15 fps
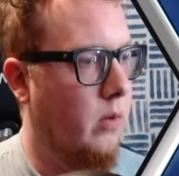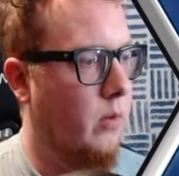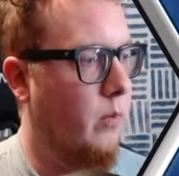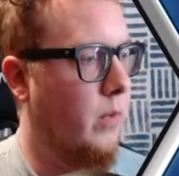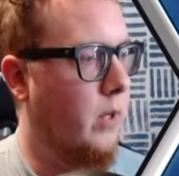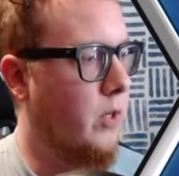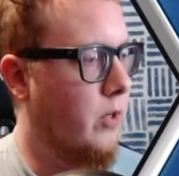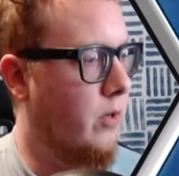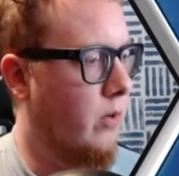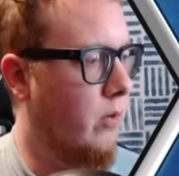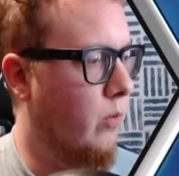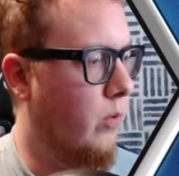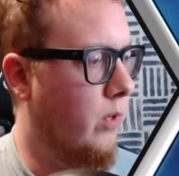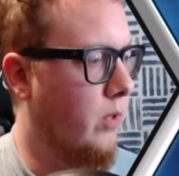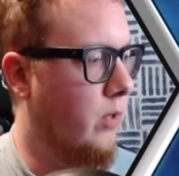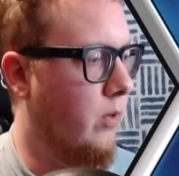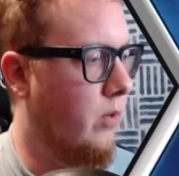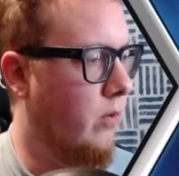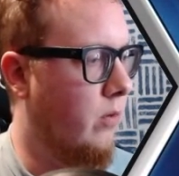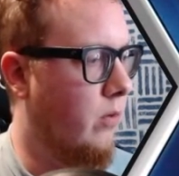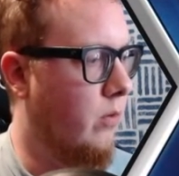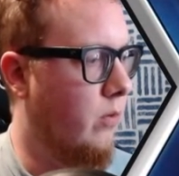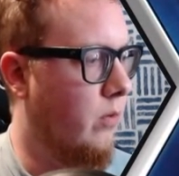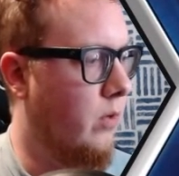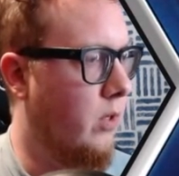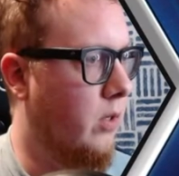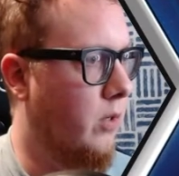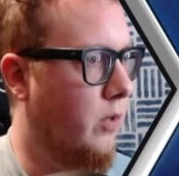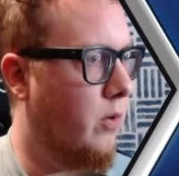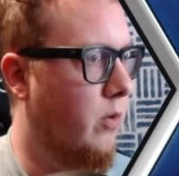Make sure it went to
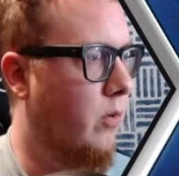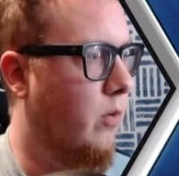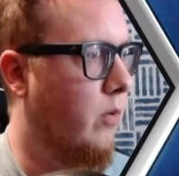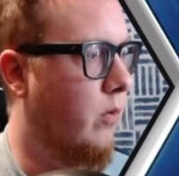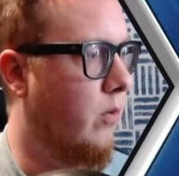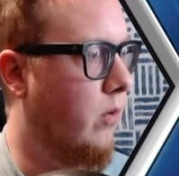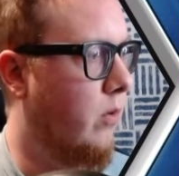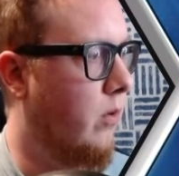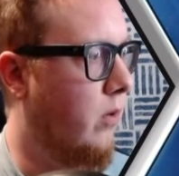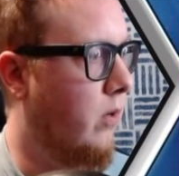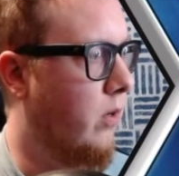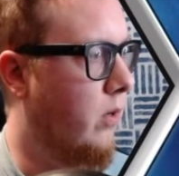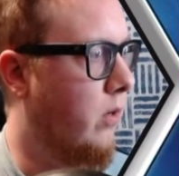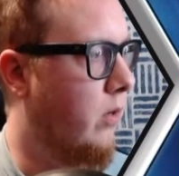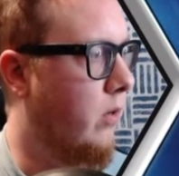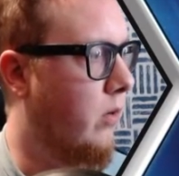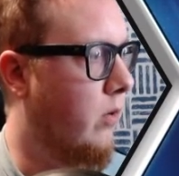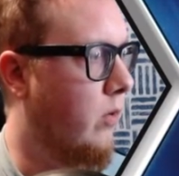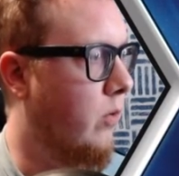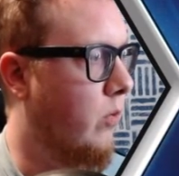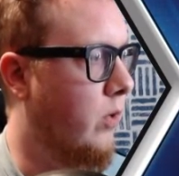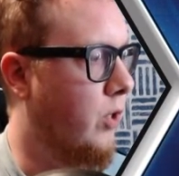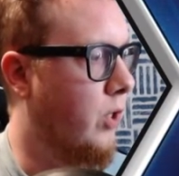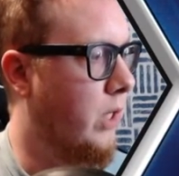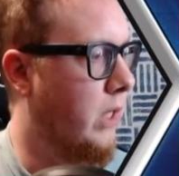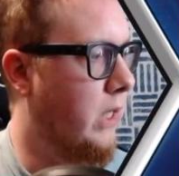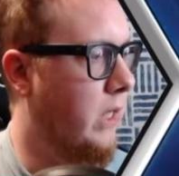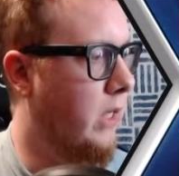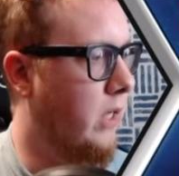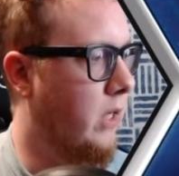Discord, which
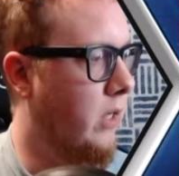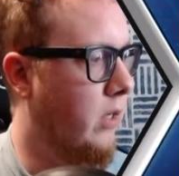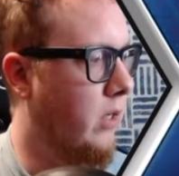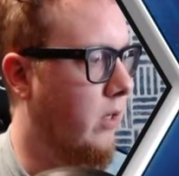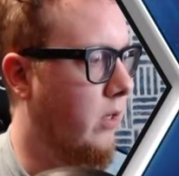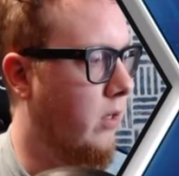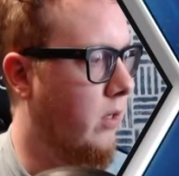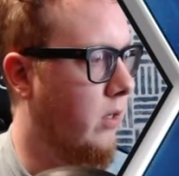it did.